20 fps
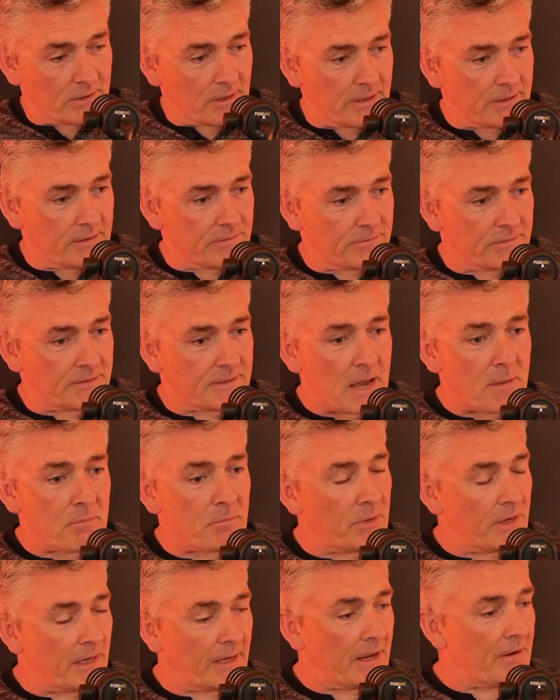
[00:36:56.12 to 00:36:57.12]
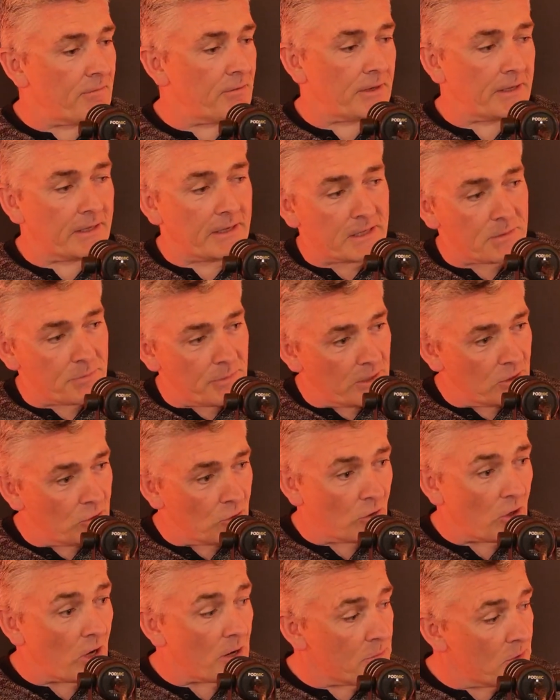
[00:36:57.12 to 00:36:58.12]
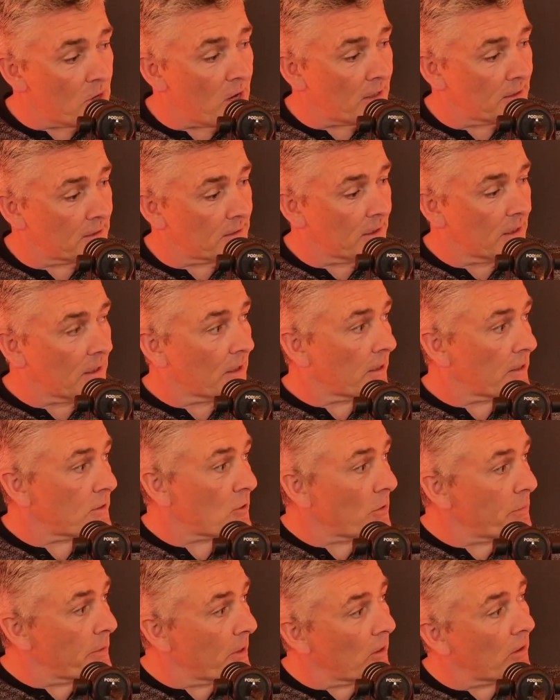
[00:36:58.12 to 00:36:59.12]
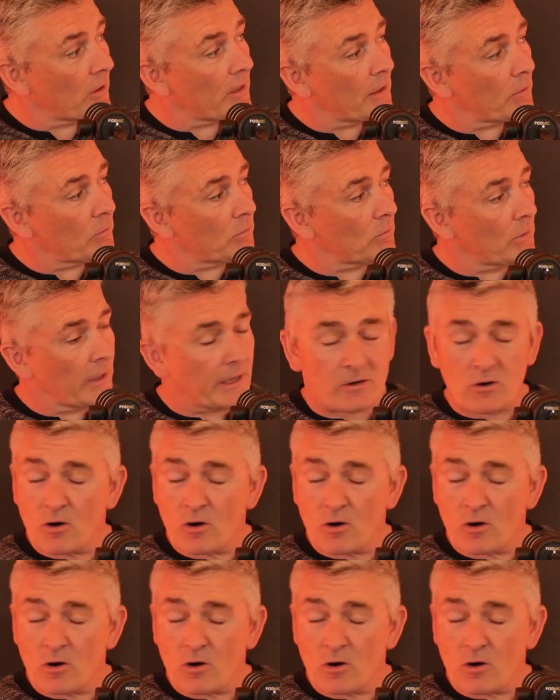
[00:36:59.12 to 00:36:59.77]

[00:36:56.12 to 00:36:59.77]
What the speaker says: kind of dampening everything that's been done. I'm not, because in